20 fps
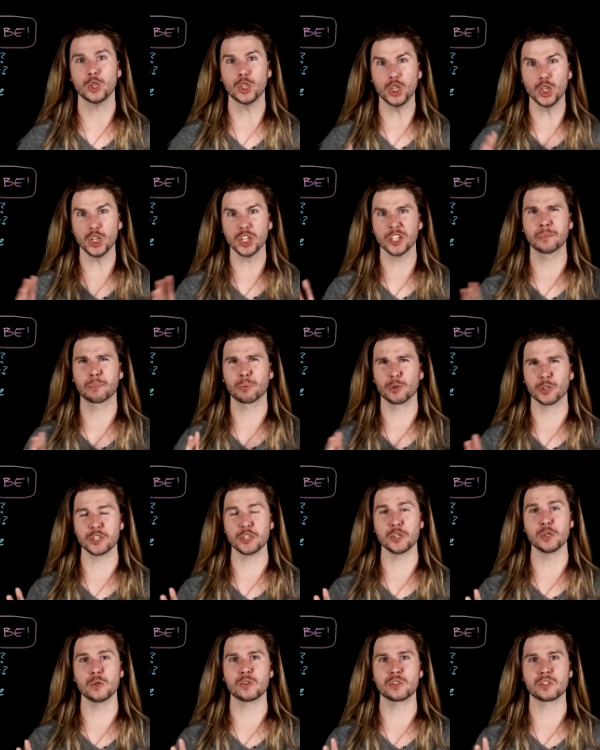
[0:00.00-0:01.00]
could
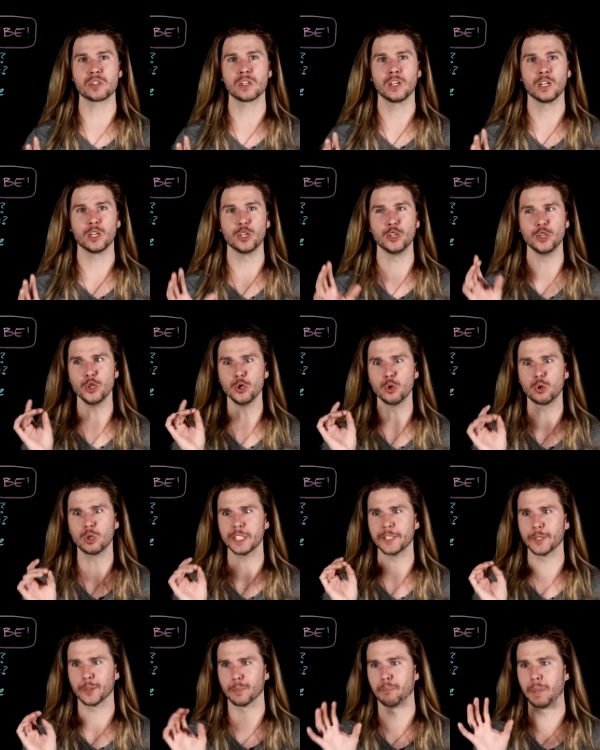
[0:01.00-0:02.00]
produce
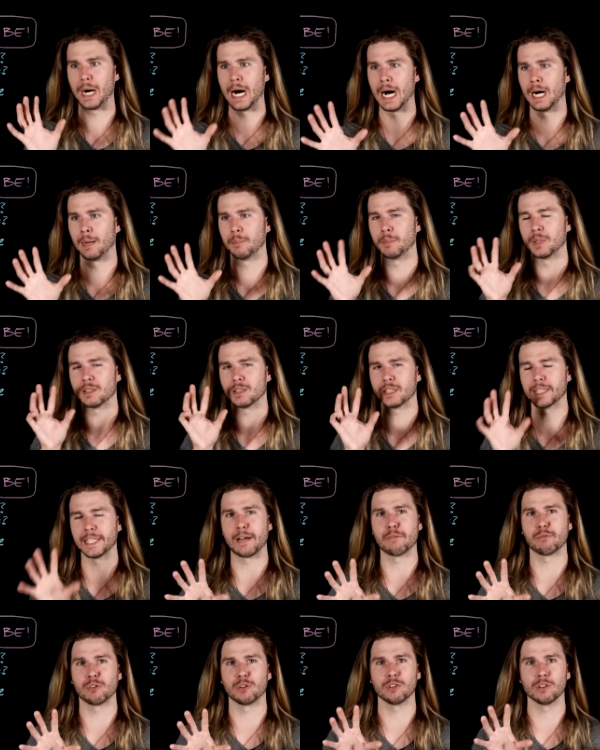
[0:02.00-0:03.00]
nuclear bomb
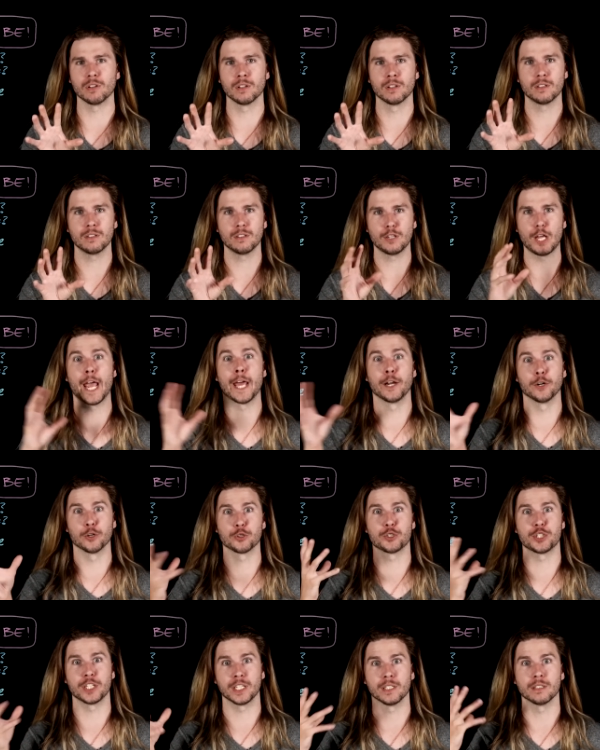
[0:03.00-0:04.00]
level
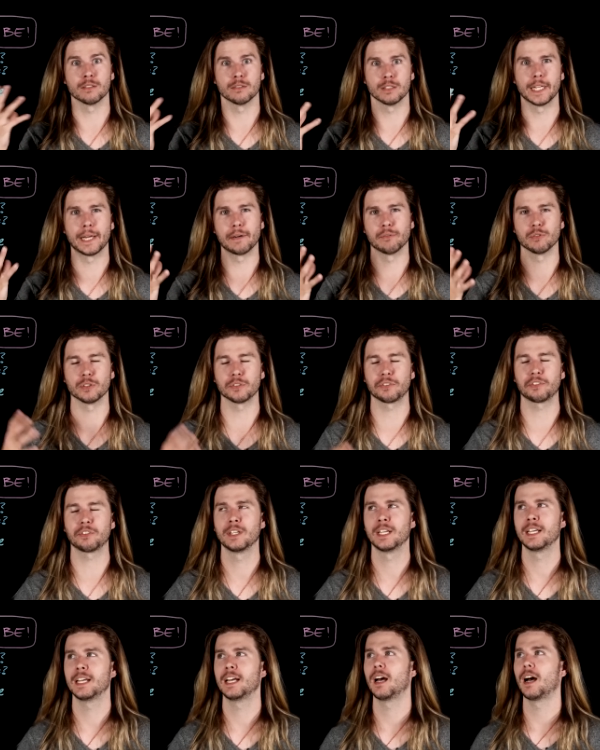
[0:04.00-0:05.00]
energy levels.
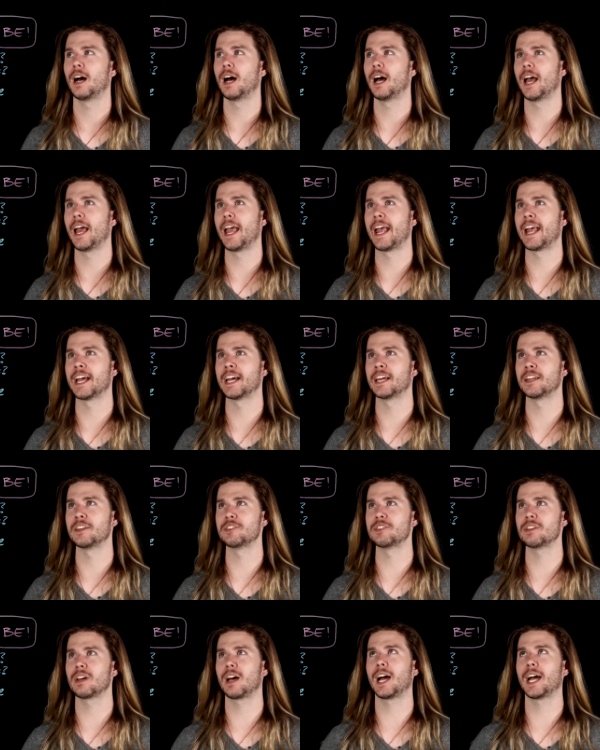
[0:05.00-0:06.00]

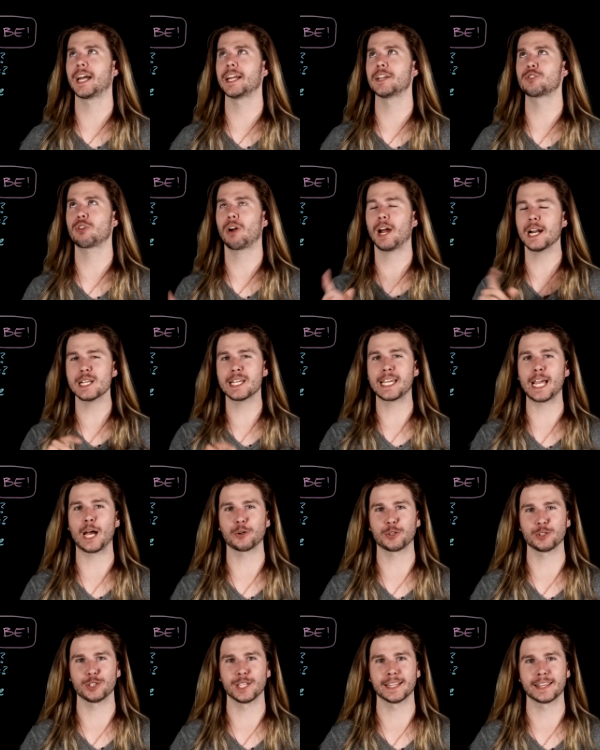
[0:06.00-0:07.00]
And I tried to
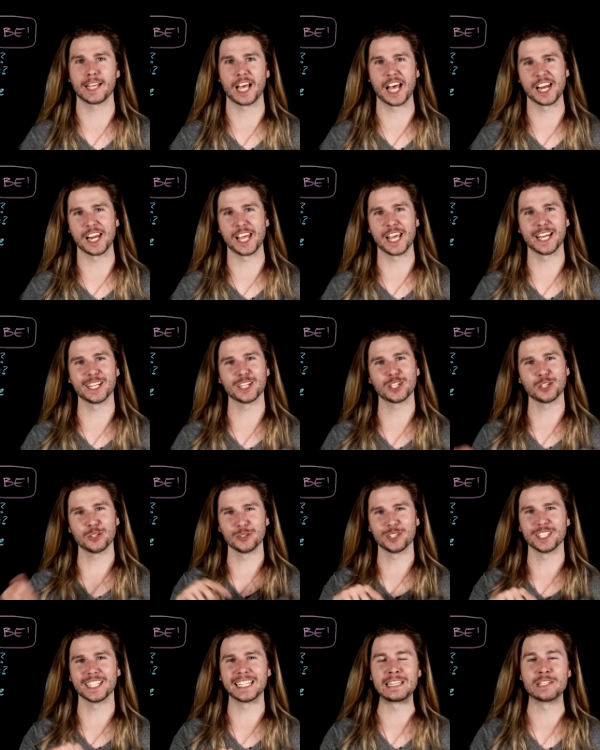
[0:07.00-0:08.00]
calculate that and
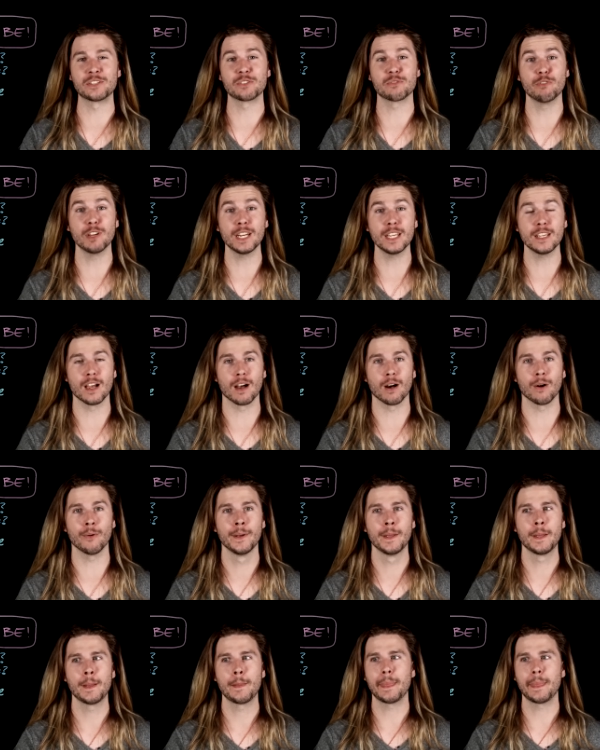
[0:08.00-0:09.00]
include it in this video,